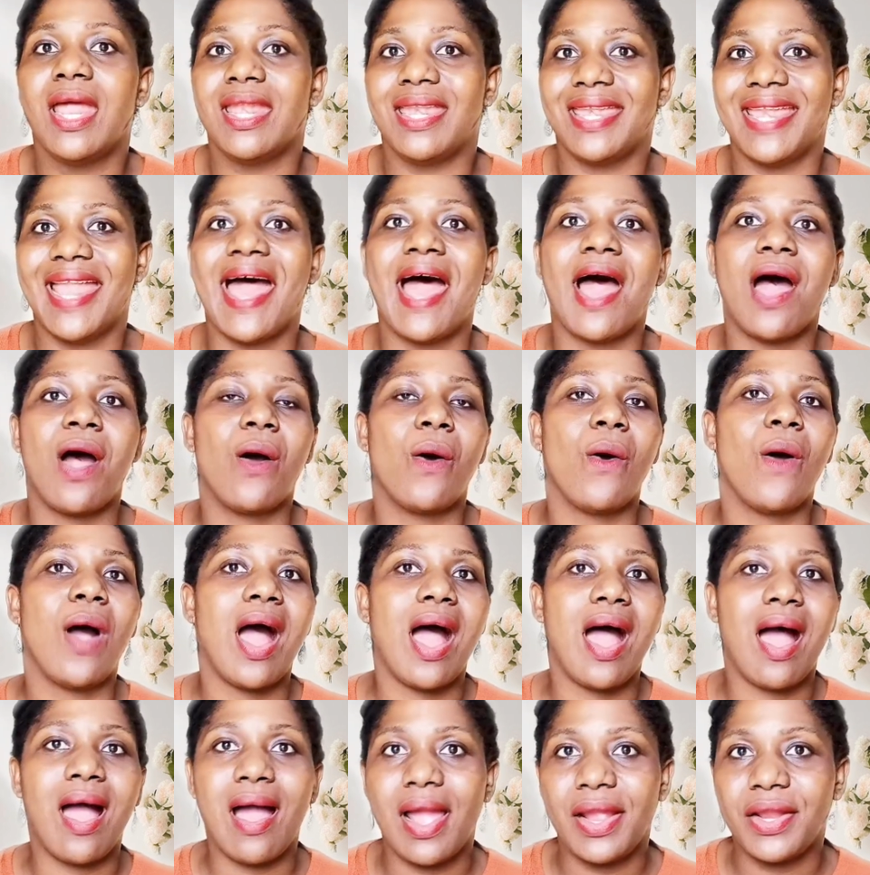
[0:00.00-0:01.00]
Now,
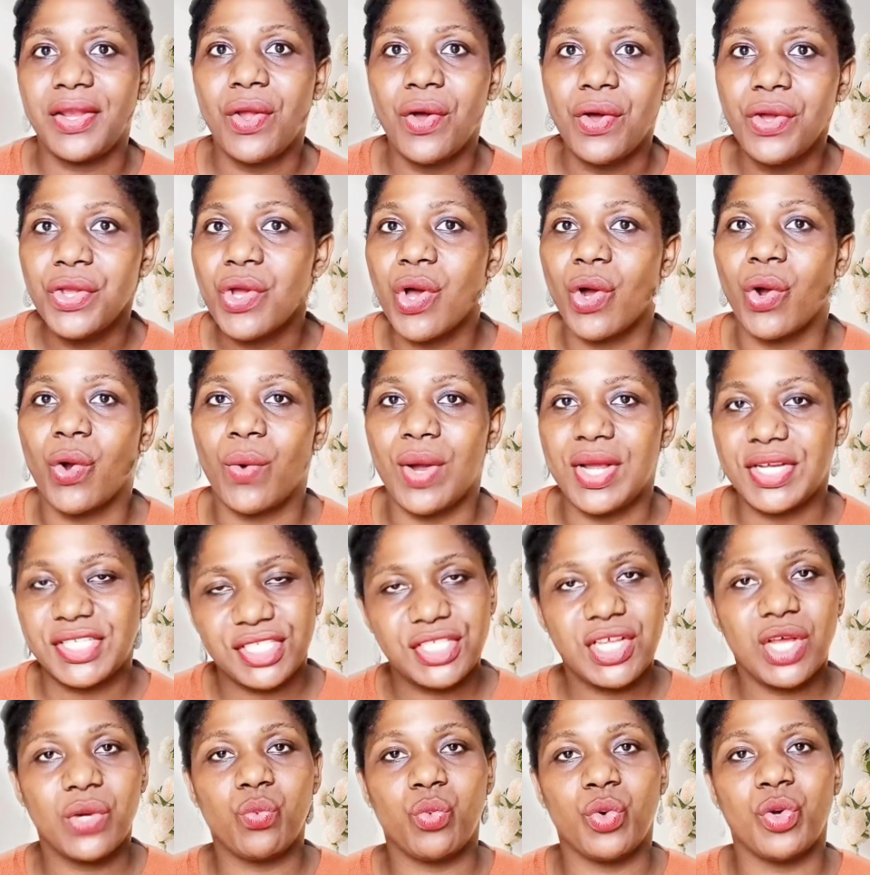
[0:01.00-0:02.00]
I know your
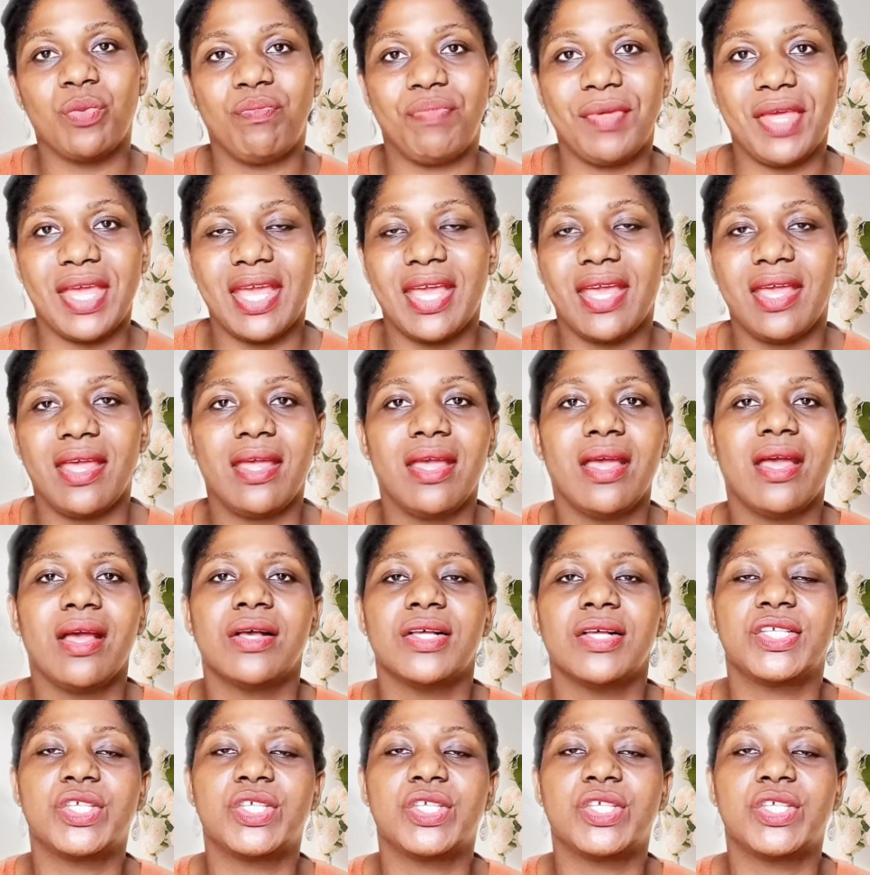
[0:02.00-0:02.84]
question will be,